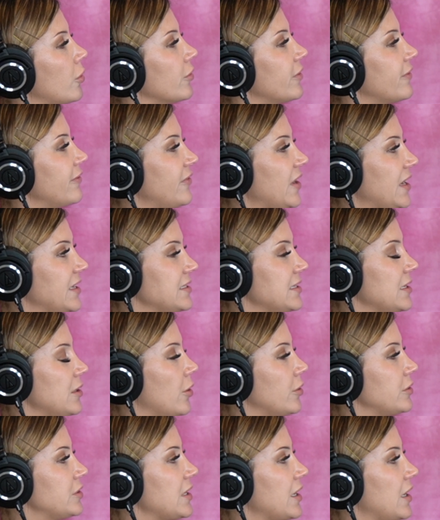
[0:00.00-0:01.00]
all the fancy
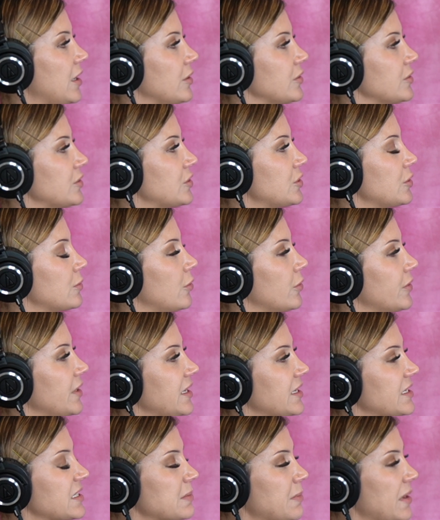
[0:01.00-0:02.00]
hotels, do all
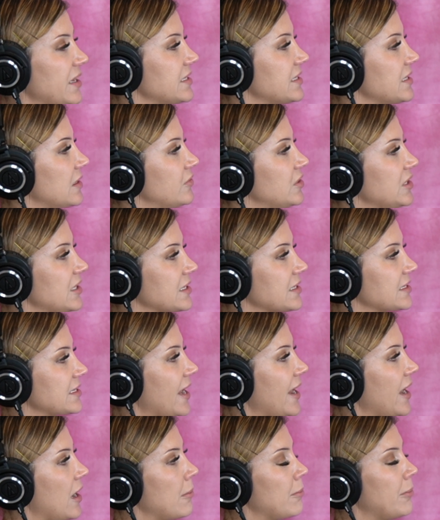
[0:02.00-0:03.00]
the expensive dinners
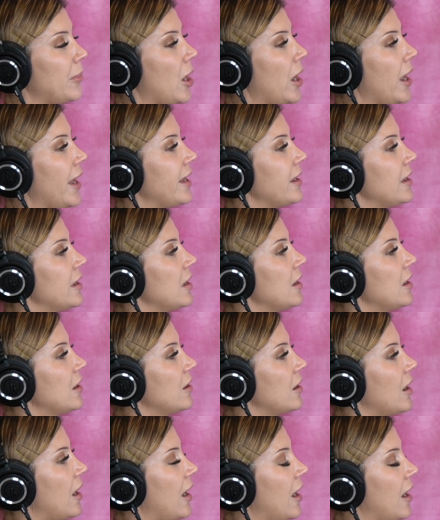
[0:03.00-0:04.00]
out, buy
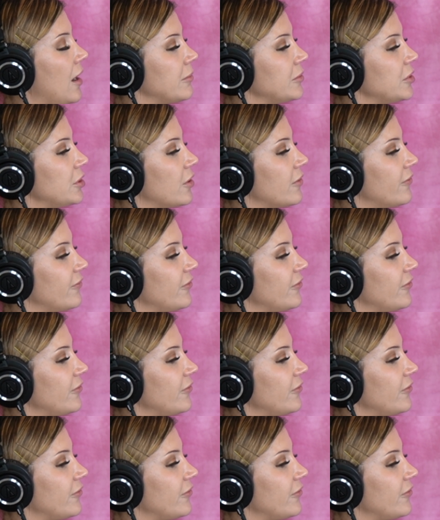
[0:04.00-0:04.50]
you know,